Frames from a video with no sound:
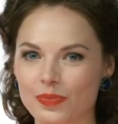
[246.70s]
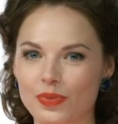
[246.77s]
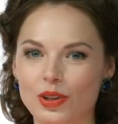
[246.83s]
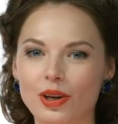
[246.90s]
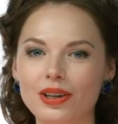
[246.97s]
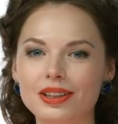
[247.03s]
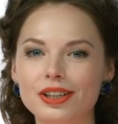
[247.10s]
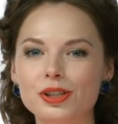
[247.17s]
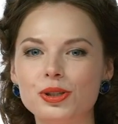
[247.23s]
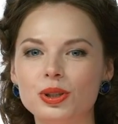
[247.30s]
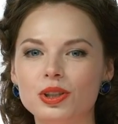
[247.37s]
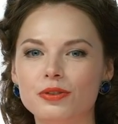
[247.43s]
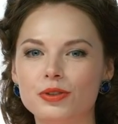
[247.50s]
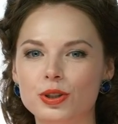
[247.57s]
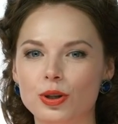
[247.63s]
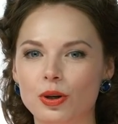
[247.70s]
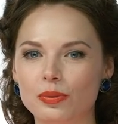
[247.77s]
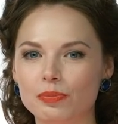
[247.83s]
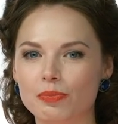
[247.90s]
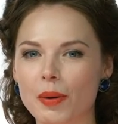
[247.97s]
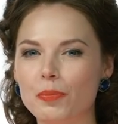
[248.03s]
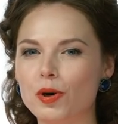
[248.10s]
But that's not
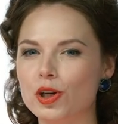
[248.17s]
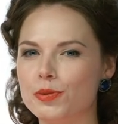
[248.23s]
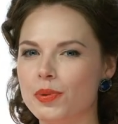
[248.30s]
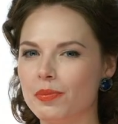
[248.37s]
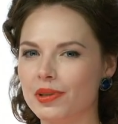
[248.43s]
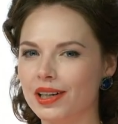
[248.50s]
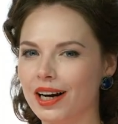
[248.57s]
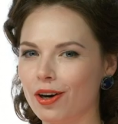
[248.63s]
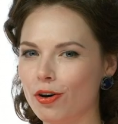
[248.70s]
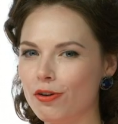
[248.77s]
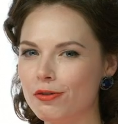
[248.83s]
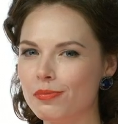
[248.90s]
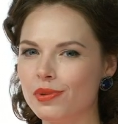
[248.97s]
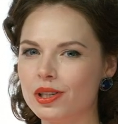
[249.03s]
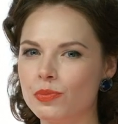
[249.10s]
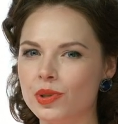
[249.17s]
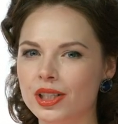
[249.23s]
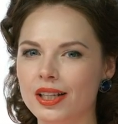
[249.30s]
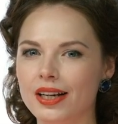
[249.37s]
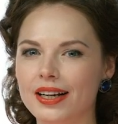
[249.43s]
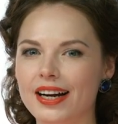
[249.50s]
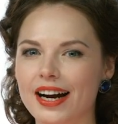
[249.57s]
all. Due to numerous
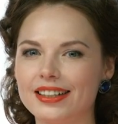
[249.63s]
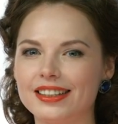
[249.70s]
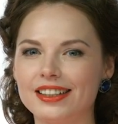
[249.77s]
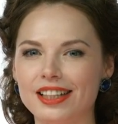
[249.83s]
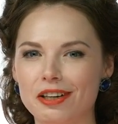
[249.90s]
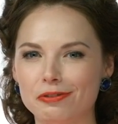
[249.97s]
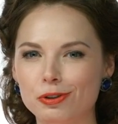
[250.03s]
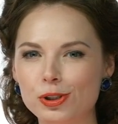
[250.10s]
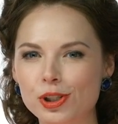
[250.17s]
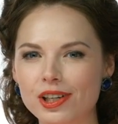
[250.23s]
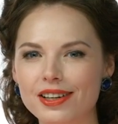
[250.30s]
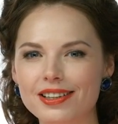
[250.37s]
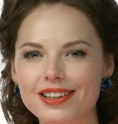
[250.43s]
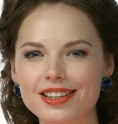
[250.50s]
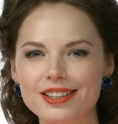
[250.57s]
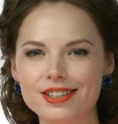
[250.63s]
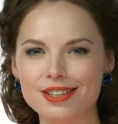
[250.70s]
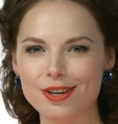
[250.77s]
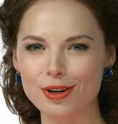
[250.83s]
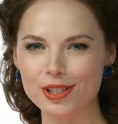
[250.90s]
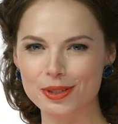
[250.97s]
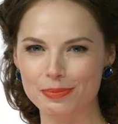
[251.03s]
requests, we changed the
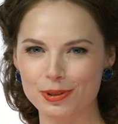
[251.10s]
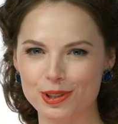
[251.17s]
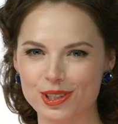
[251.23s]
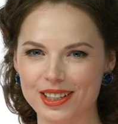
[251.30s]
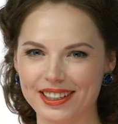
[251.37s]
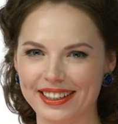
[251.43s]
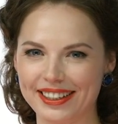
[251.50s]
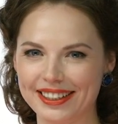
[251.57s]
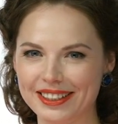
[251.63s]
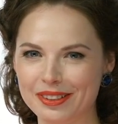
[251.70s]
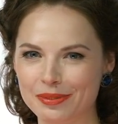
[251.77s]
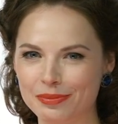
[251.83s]
map's Trap and